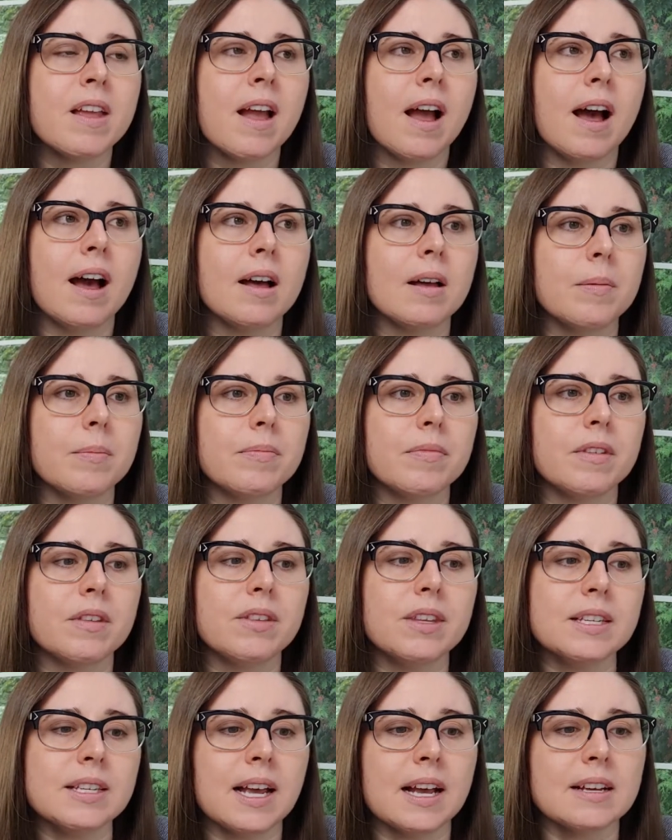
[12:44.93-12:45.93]
Um,
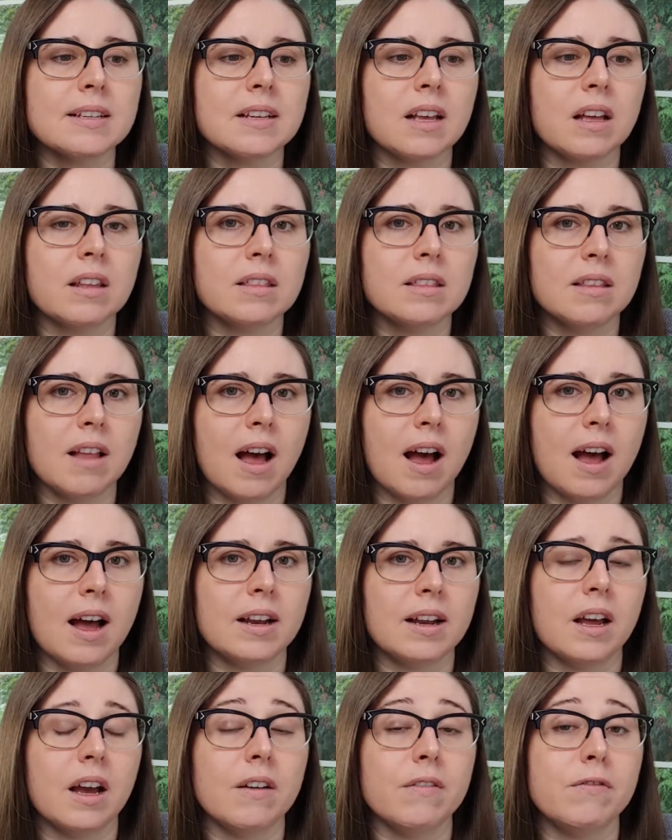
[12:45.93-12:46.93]
this has a
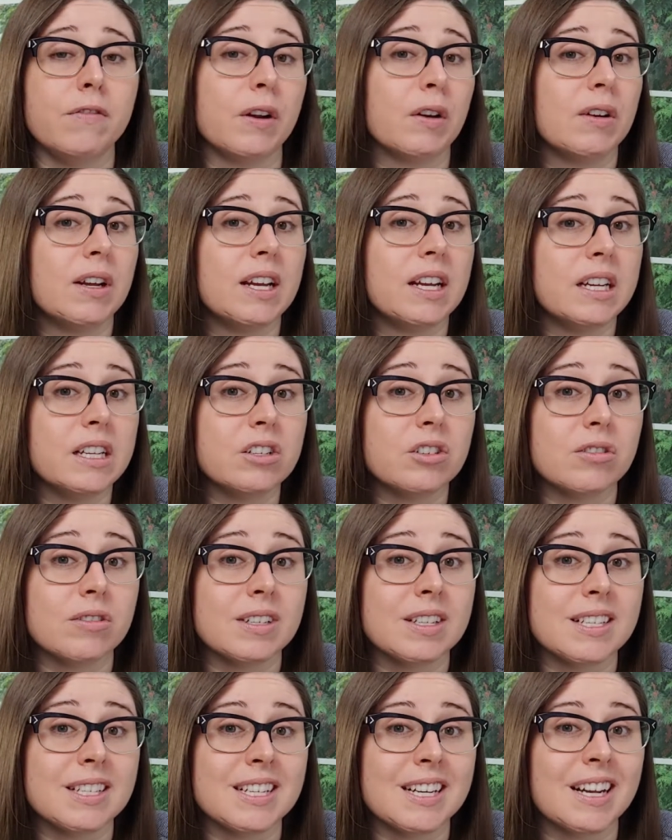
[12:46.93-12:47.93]
lot of very
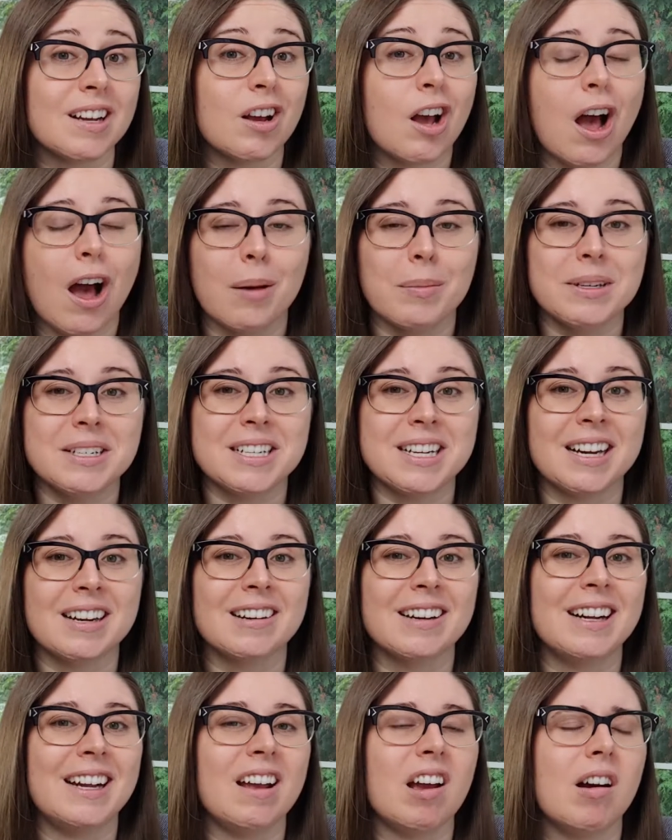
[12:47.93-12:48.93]
interesting
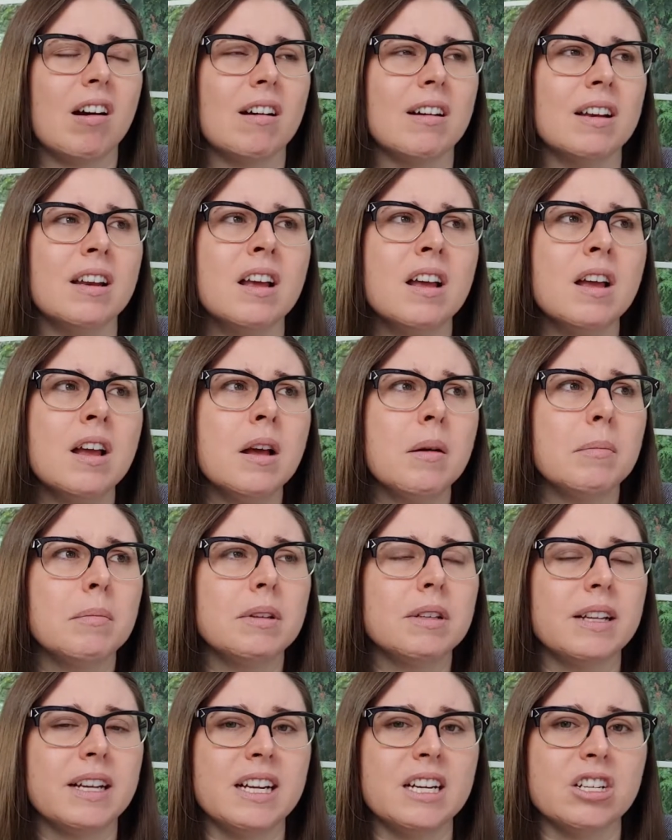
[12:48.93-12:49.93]
commentary on
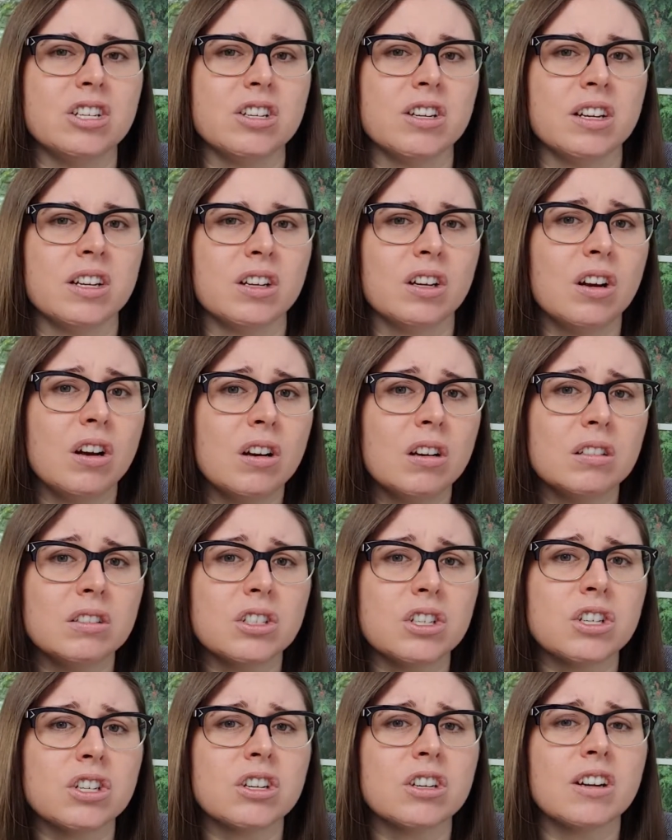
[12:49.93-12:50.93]
Malaysian
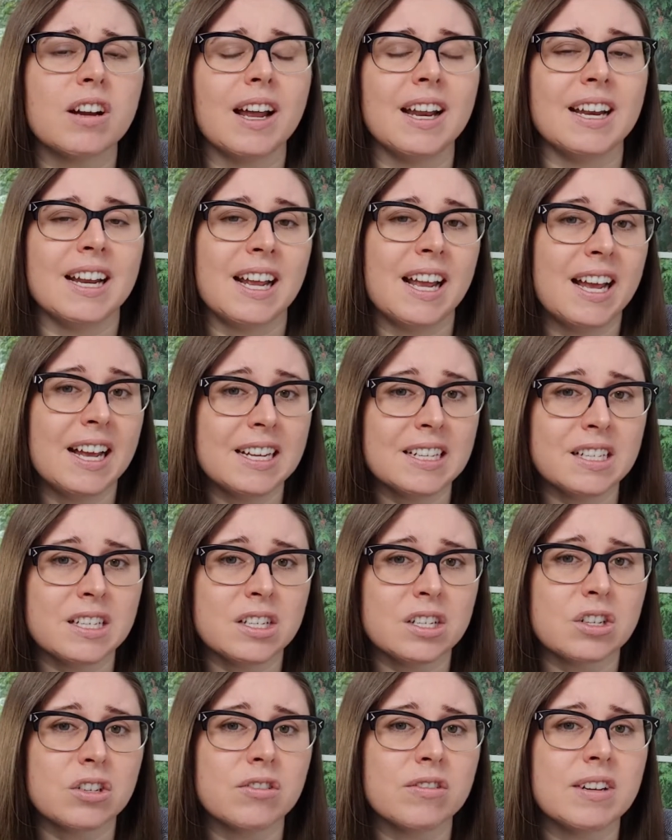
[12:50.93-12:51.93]
culture and
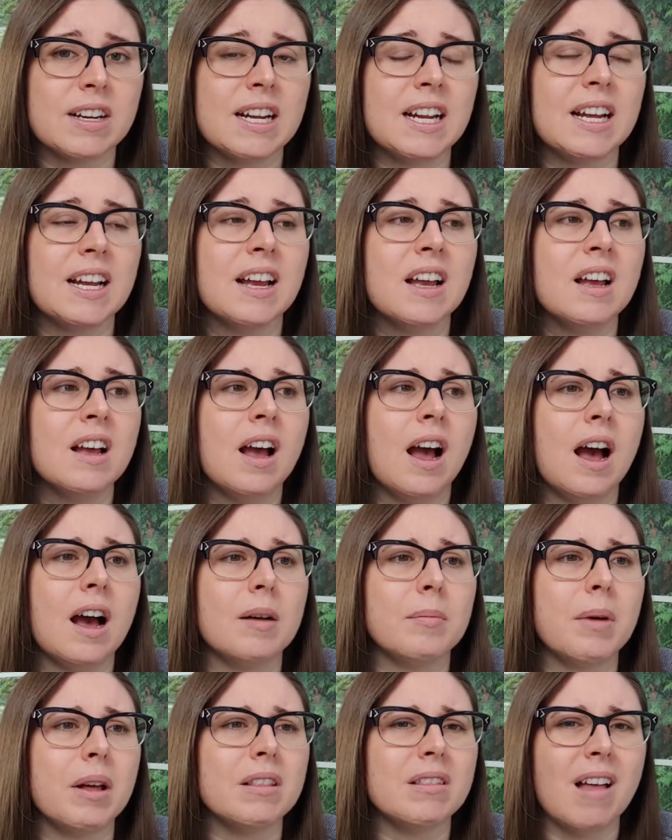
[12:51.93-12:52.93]
history,
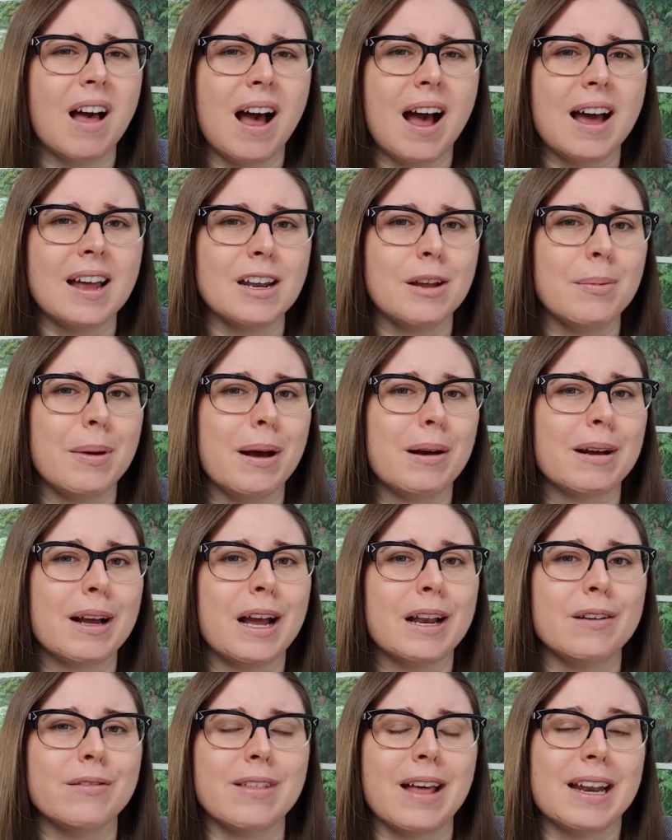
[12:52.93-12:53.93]
um, a lot about
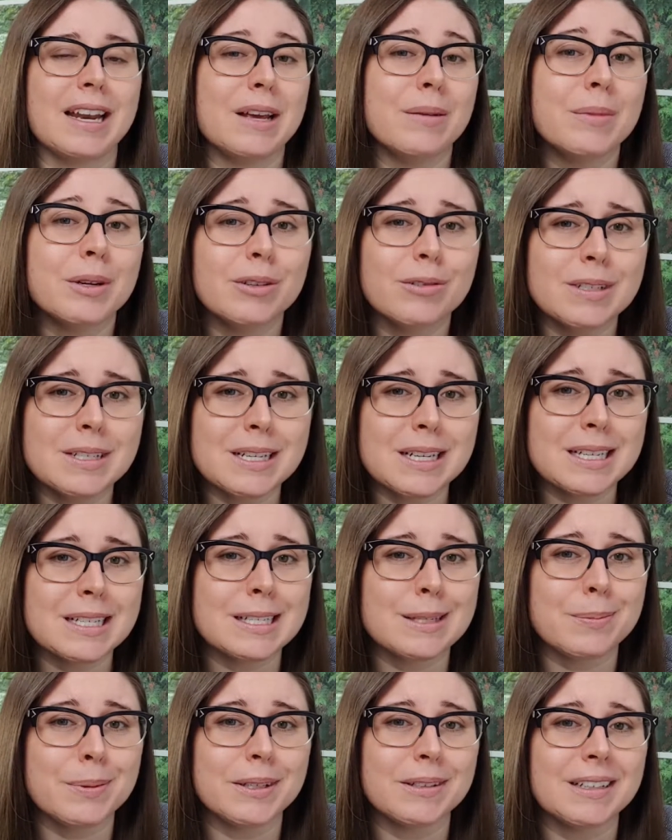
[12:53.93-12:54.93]
kind of that immigrant
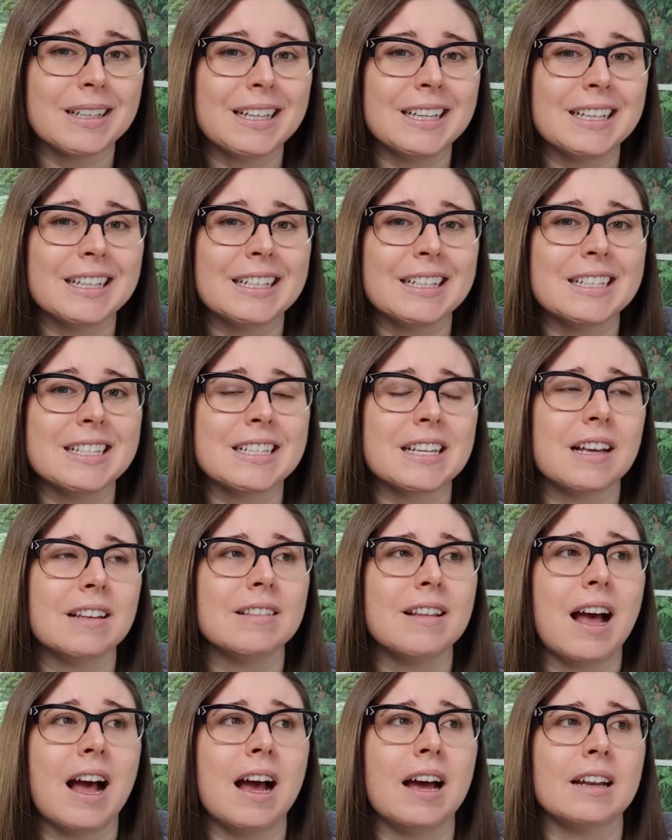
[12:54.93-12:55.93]
experience, a
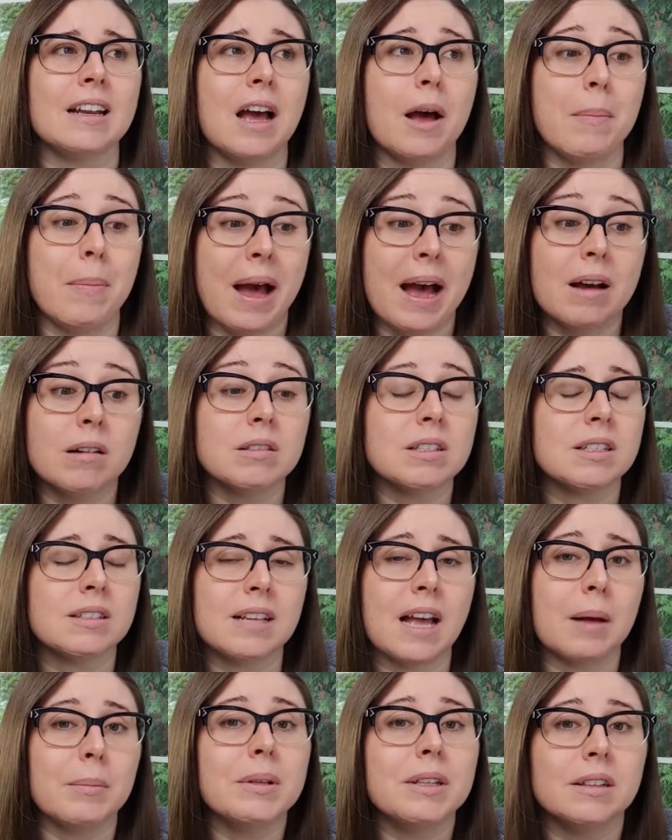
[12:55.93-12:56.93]
lot about
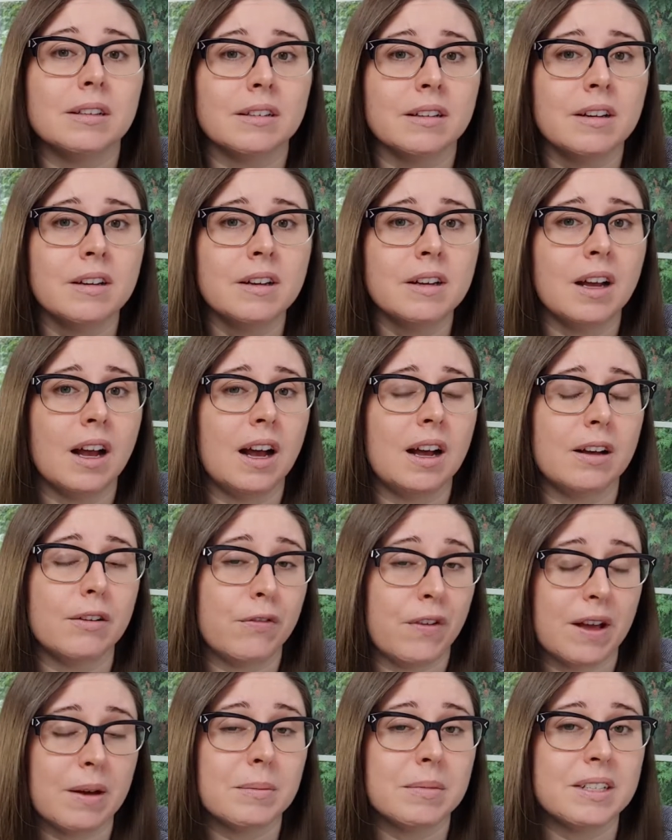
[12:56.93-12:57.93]
Tamil uh,
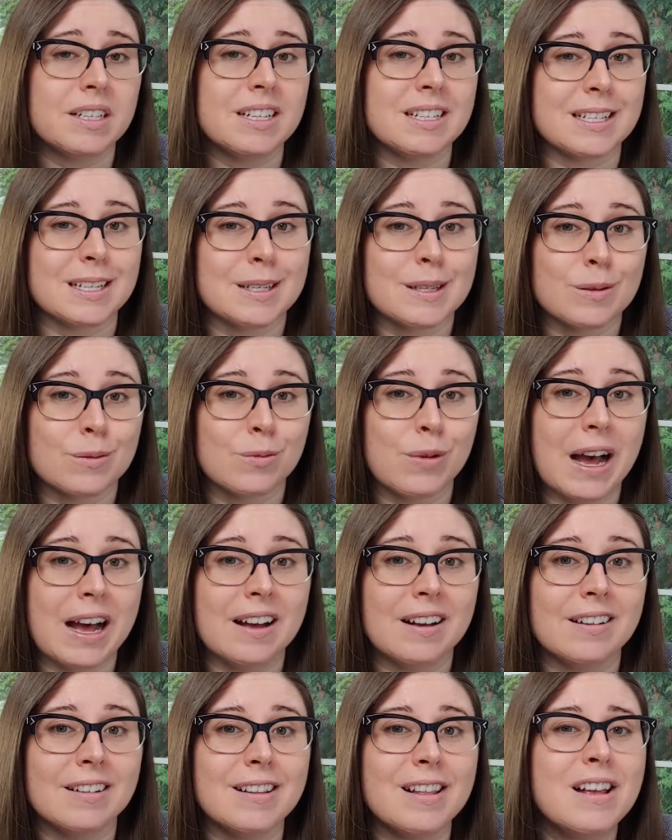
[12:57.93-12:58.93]
families as
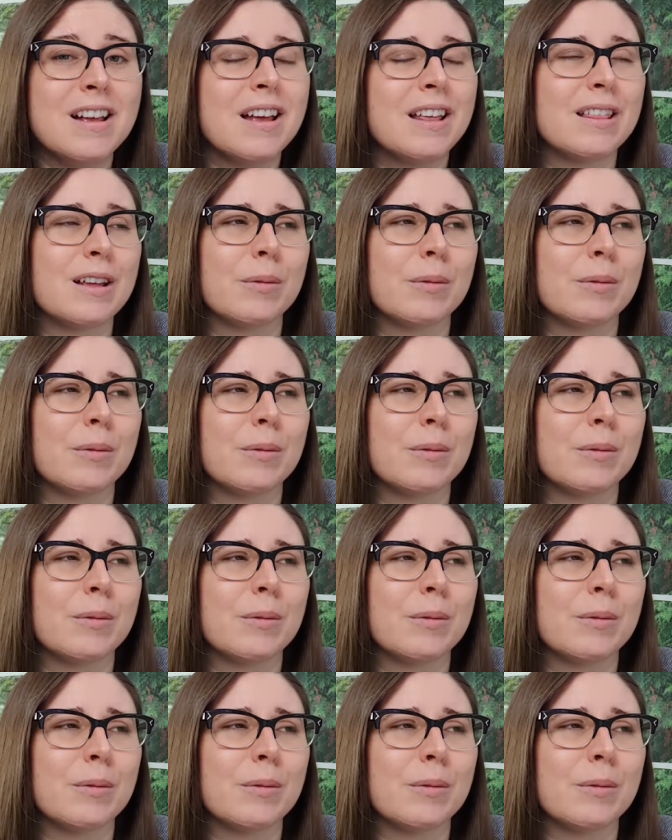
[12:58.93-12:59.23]
well.